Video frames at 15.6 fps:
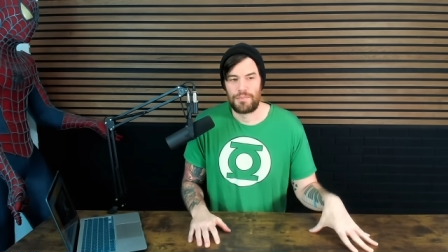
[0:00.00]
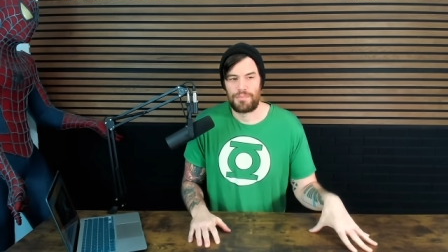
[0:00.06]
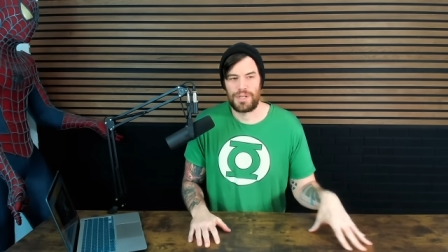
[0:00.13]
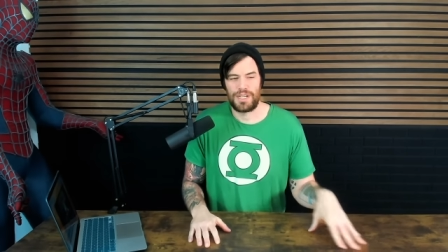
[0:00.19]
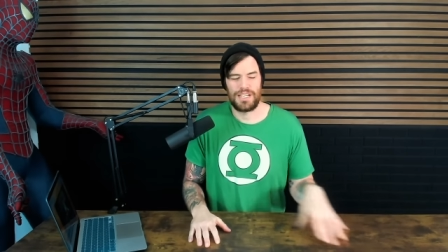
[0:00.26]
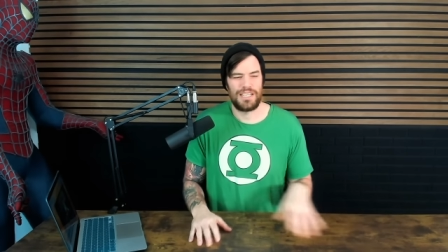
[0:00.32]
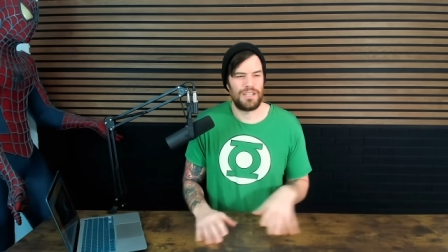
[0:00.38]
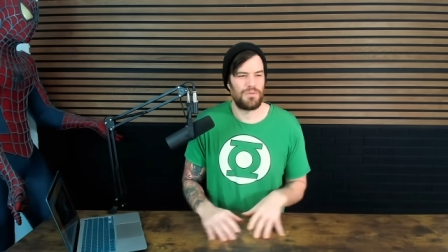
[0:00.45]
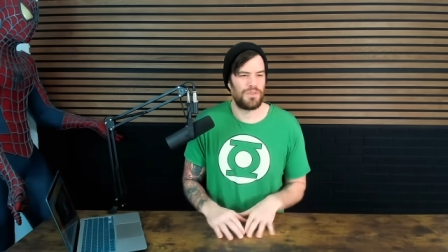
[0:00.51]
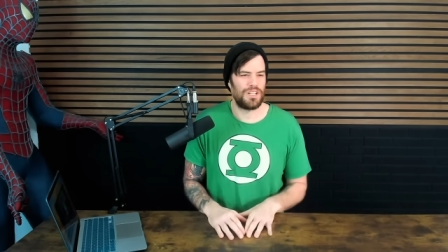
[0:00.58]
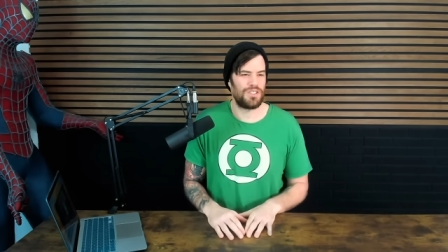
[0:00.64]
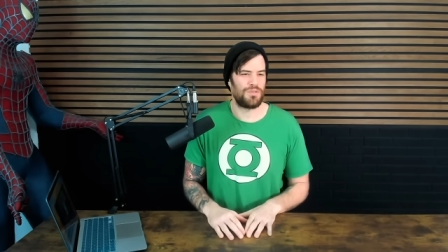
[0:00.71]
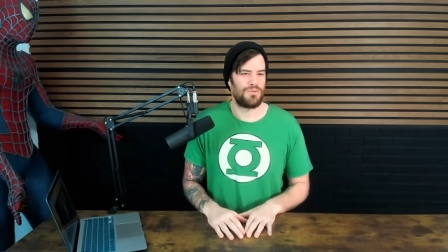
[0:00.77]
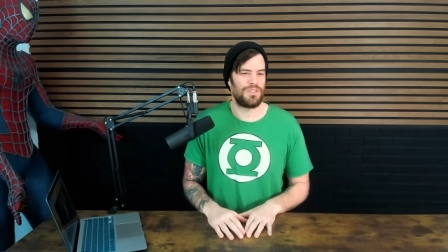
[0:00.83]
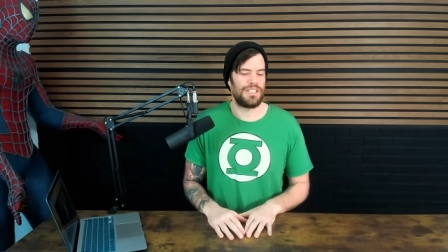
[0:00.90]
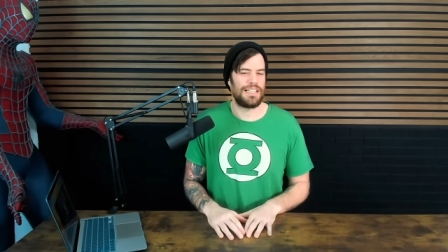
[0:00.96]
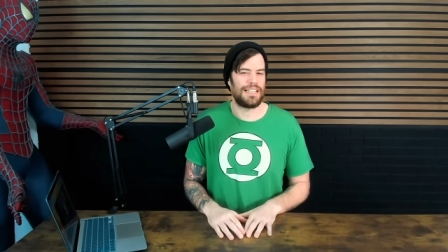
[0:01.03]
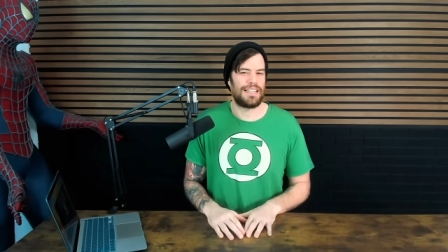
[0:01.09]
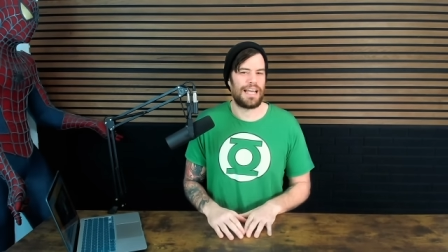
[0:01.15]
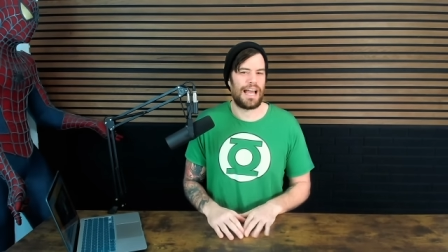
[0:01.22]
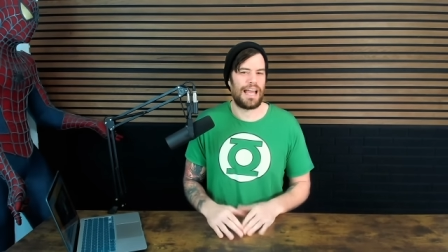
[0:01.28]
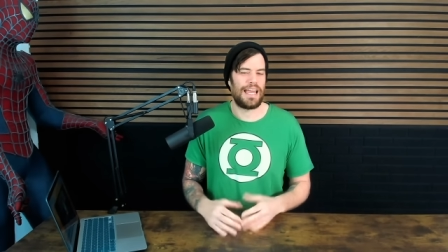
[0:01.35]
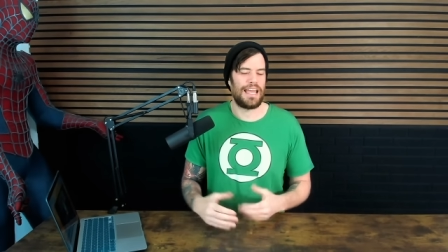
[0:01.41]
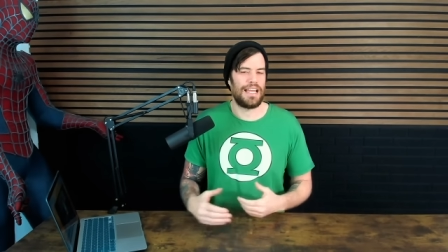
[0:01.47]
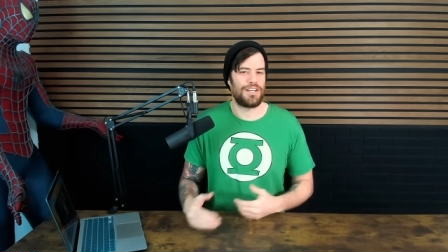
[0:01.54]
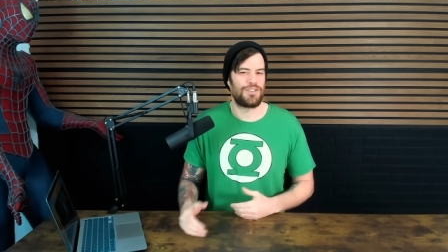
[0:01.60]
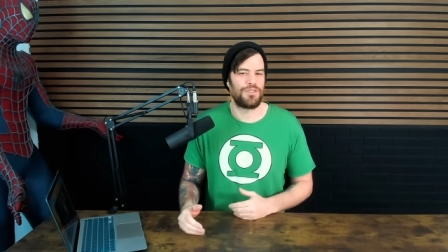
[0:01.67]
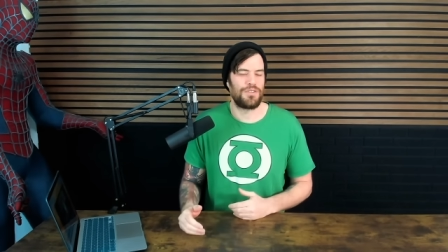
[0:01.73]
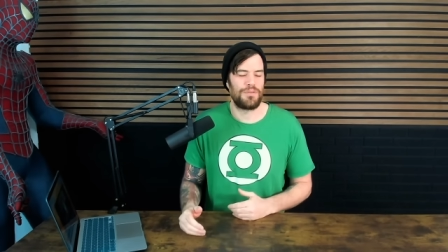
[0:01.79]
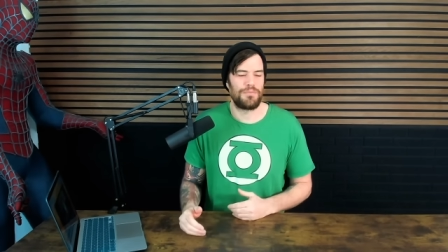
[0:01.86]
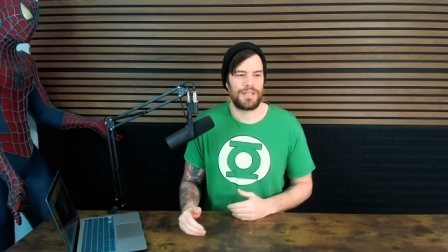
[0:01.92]
But he wasn't really that
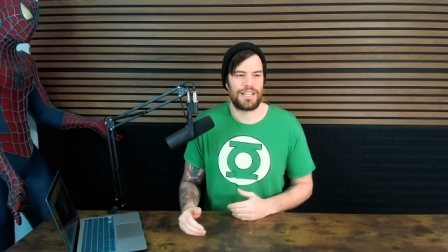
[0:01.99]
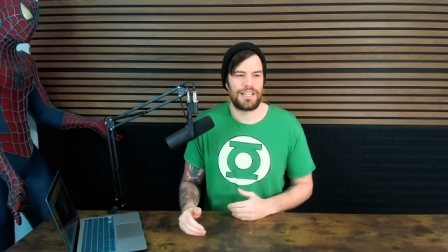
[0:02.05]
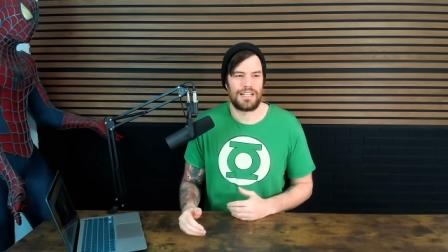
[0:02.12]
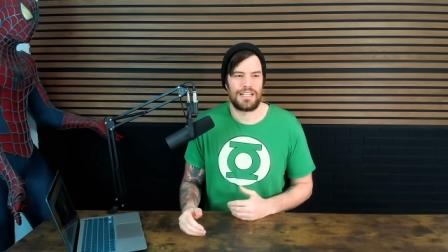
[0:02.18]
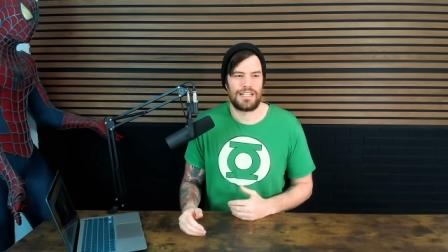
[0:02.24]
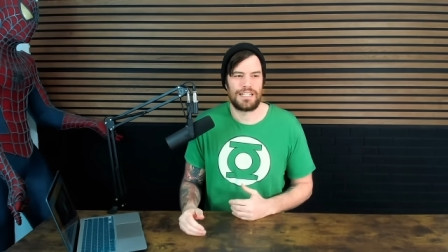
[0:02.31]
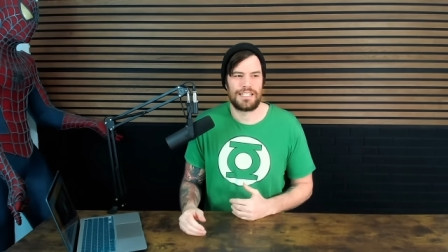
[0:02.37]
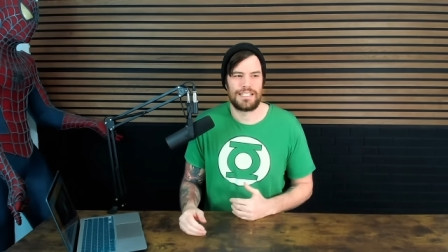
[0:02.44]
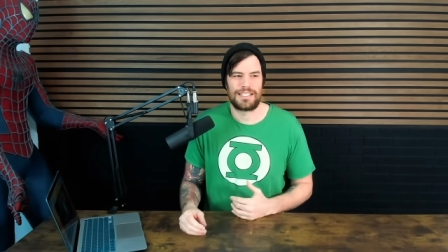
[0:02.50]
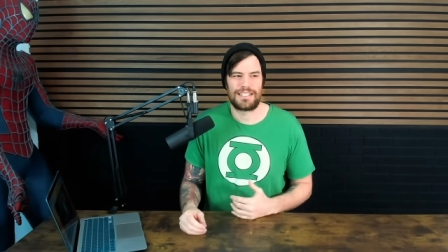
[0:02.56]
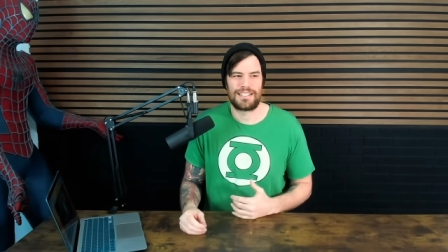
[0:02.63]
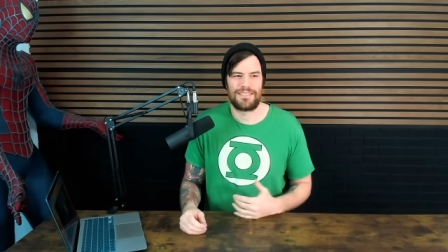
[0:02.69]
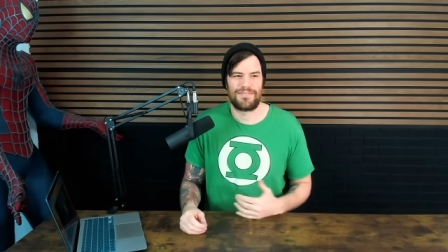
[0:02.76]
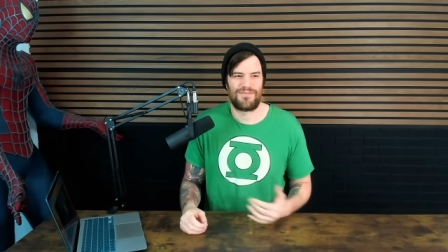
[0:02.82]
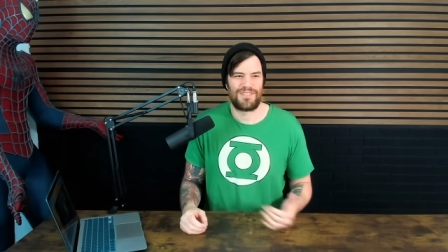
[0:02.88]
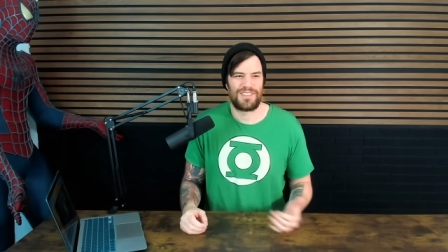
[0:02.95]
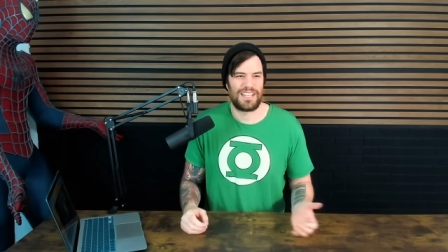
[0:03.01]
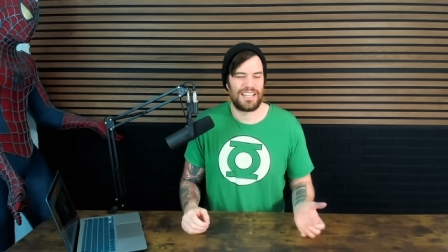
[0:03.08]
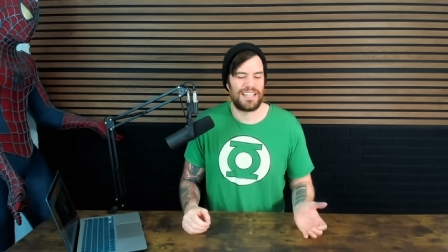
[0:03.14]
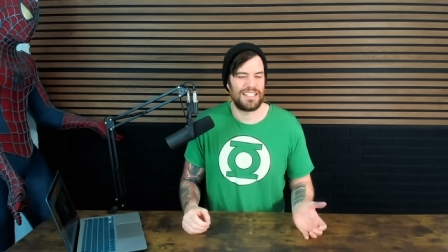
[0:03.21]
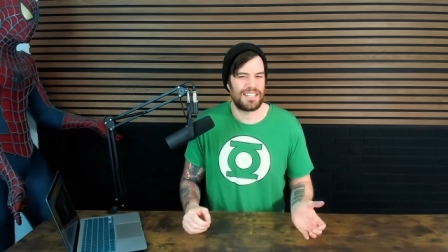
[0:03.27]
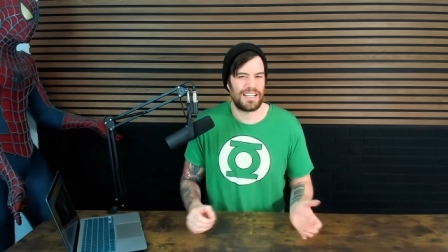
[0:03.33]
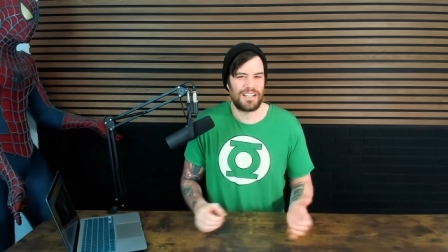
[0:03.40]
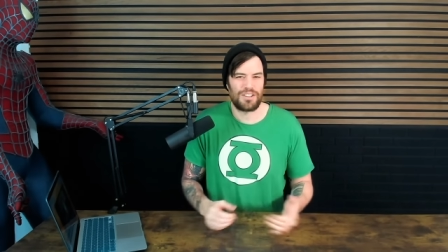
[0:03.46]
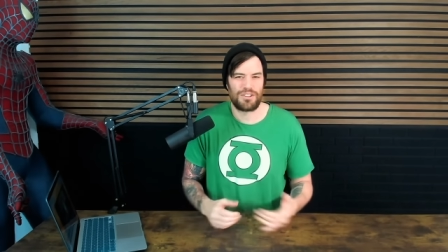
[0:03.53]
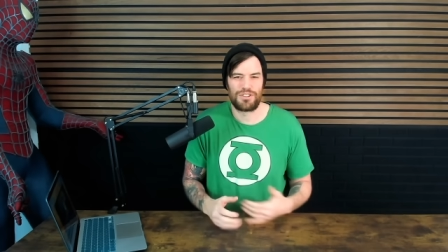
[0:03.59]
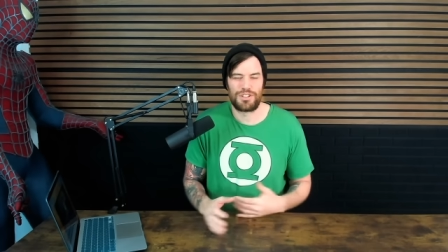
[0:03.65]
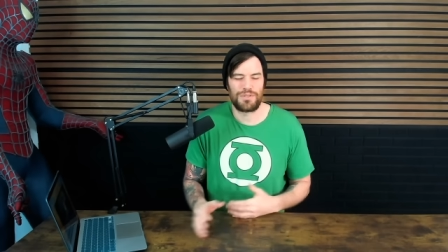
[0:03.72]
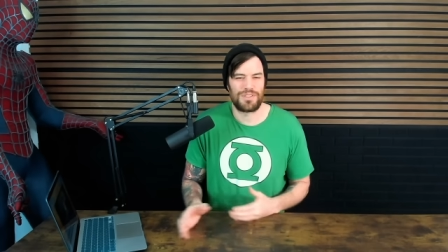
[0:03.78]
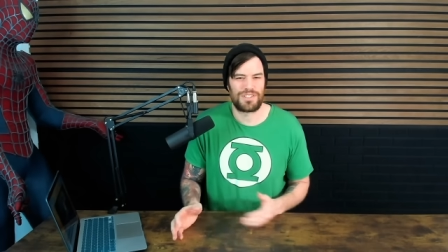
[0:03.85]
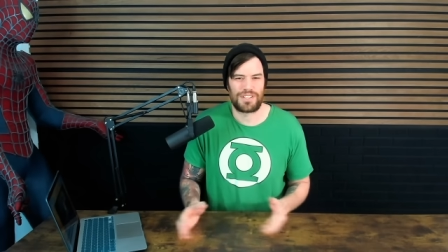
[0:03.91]
into him because the, he said they were
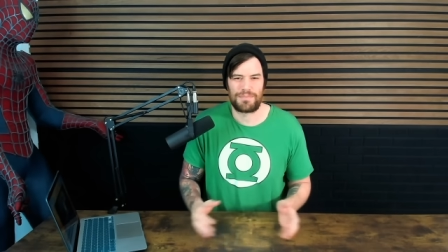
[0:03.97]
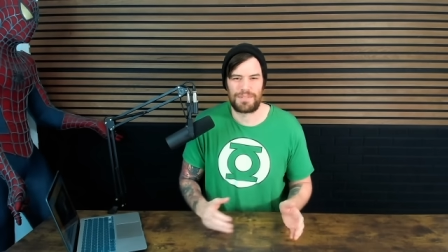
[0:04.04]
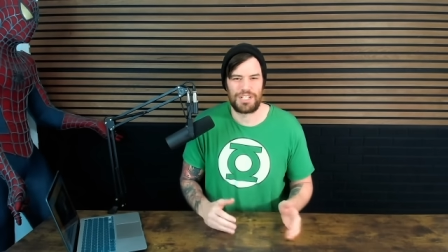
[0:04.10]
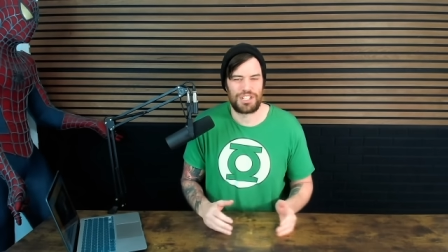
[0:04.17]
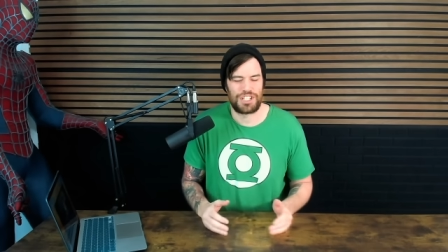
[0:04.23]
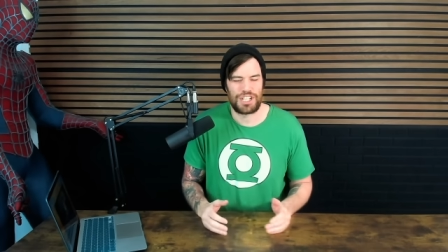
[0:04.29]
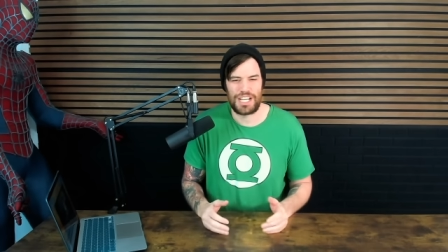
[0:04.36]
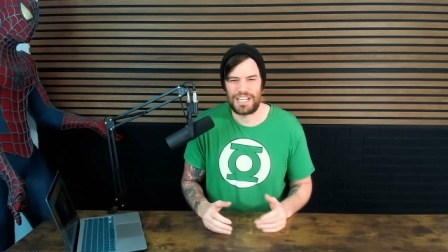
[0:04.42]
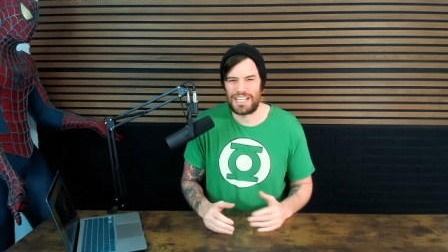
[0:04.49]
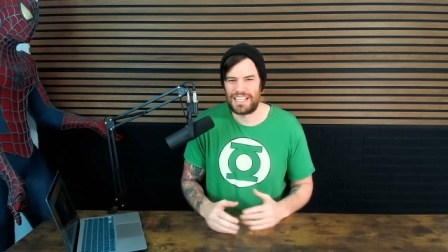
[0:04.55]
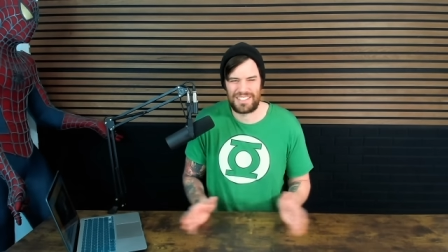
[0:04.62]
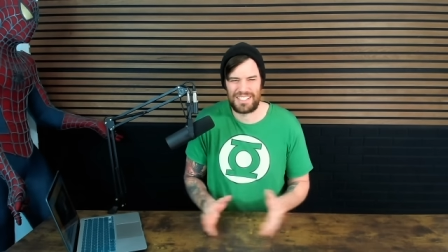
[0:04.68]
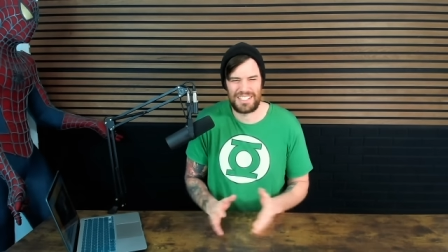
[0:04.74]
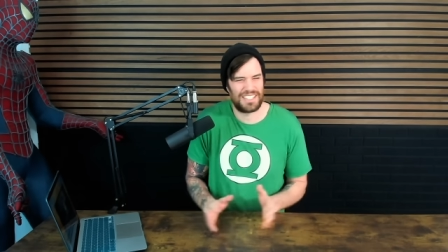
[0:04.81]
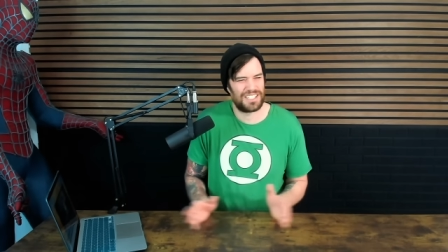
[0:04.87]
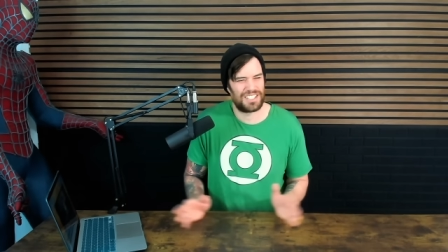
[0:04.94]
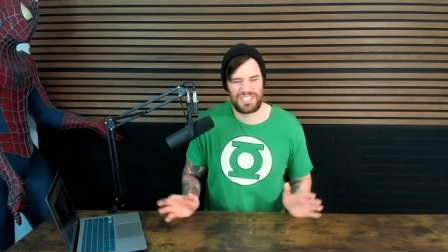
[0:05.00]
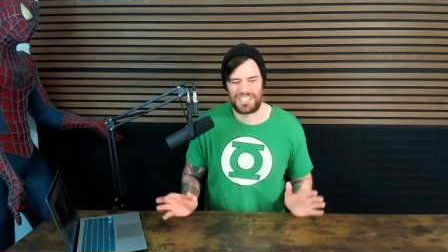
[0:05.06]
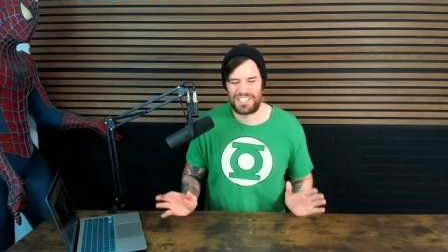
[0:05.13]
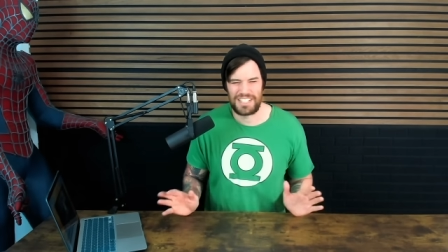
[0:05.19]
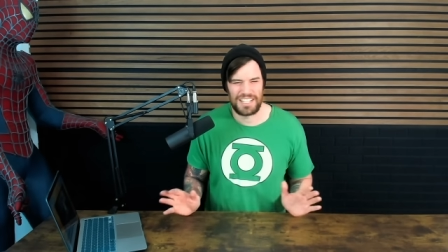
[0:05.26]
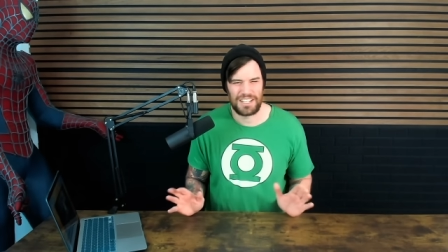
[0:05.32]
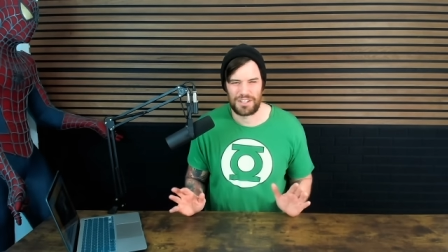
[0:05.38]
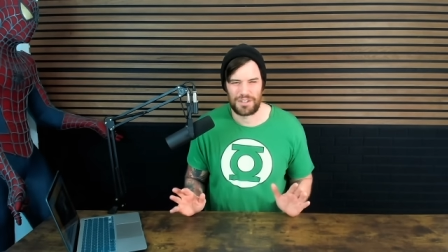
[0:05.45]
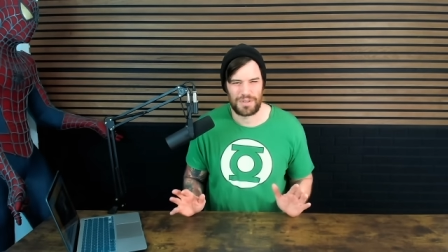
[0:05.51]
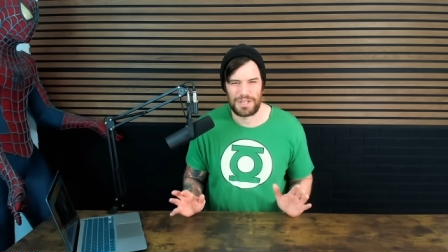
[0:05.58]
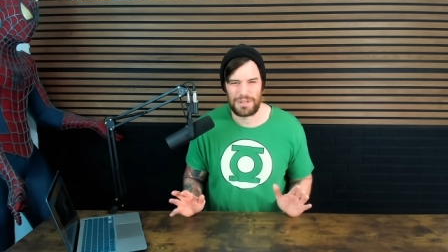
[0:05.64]
doing something shady and he just didn't agree